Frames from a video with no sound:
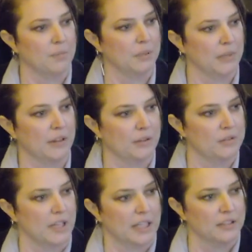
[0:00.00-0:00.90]
implement
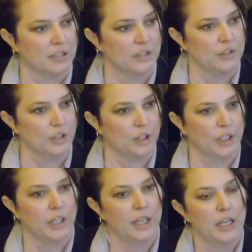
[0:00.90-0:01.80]
those things into
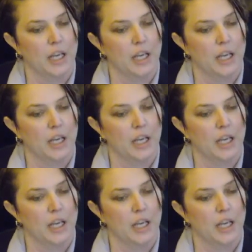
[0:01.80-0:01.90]
your